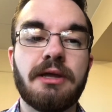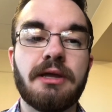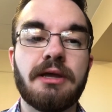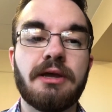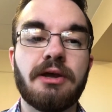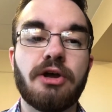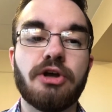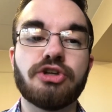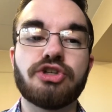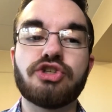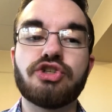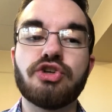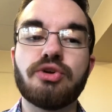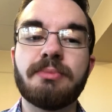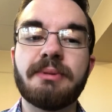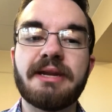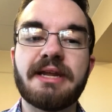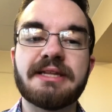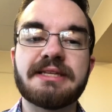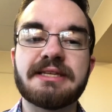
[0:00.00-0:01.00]

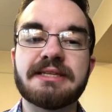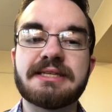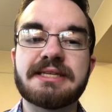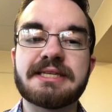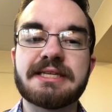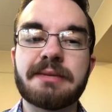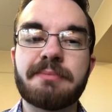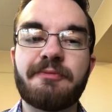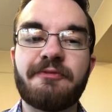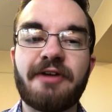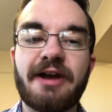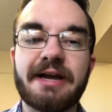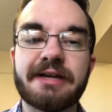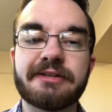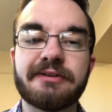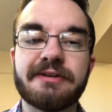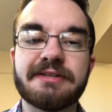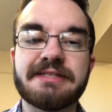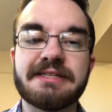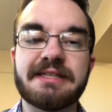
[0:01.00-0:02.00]
assuming that slip
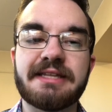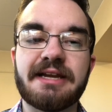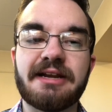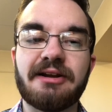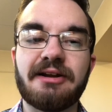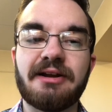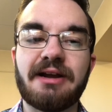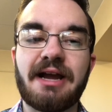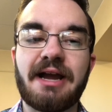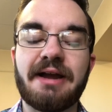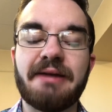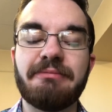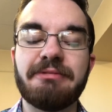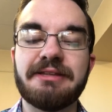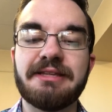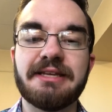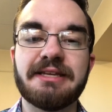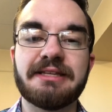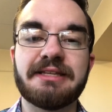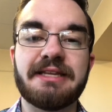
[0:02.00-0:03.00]
factor isn't there, I would
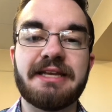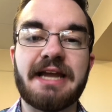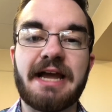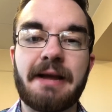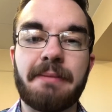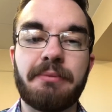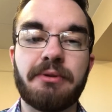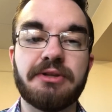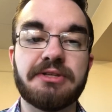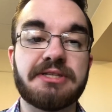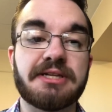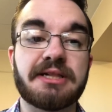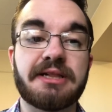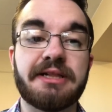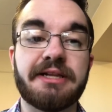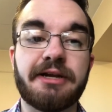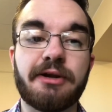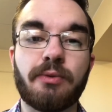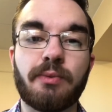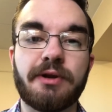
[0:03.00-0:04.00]
think the apple is the
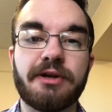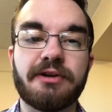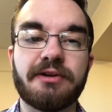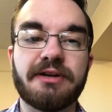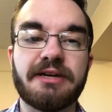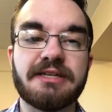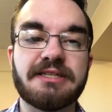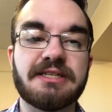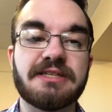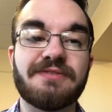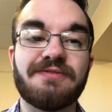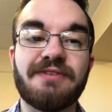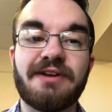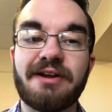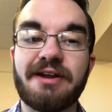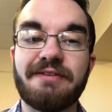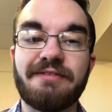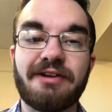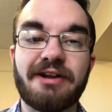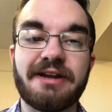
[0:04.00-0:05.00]
clear winner in this. It's
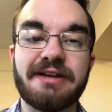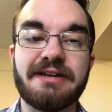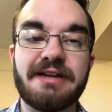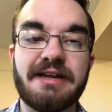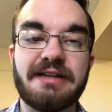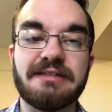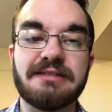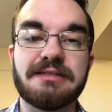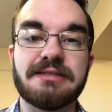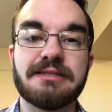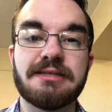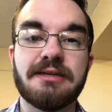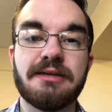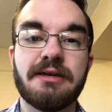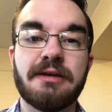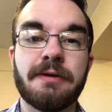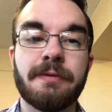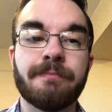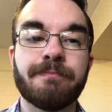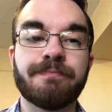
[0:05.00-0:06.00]
very, very dense.
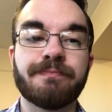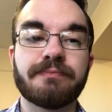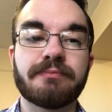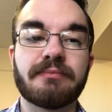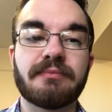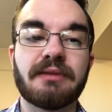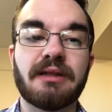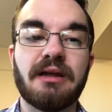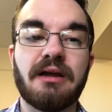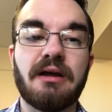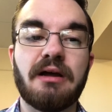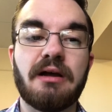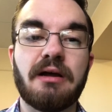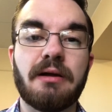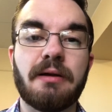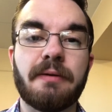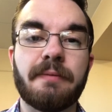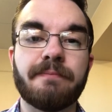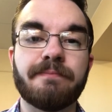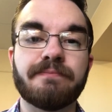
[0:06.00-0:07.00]

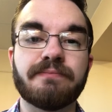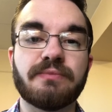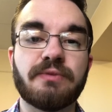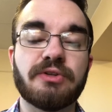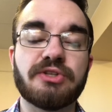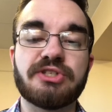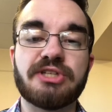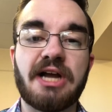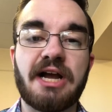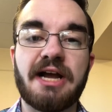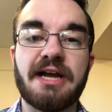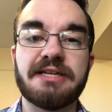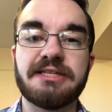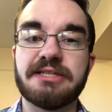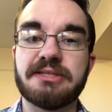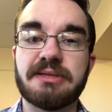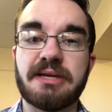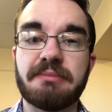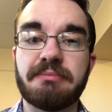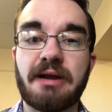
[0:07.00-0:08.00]
The size
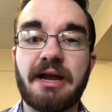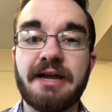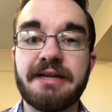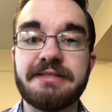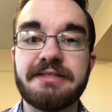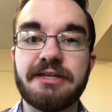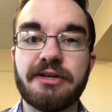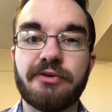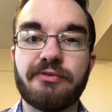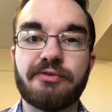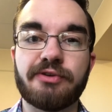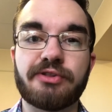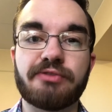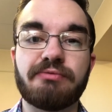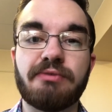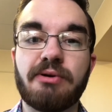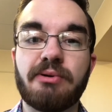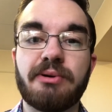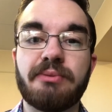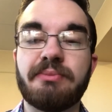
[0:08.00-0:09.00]
is ideal for
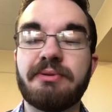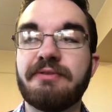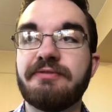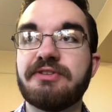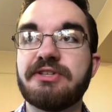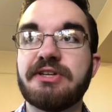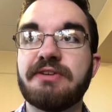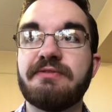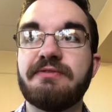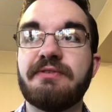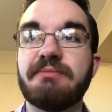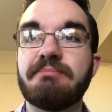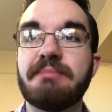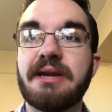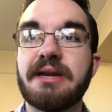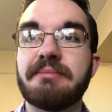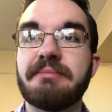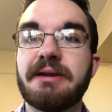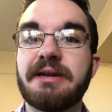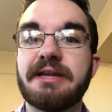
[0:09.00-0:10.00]
throwing. We've seen
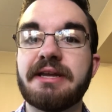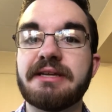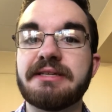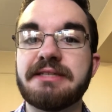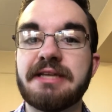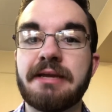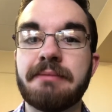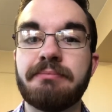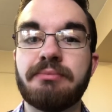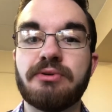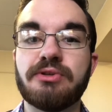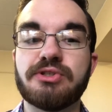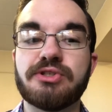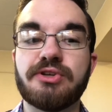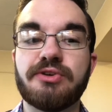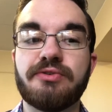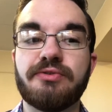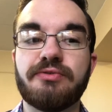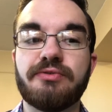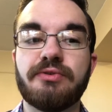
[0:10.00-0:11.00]
many, many examples
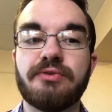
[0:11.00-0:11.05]
of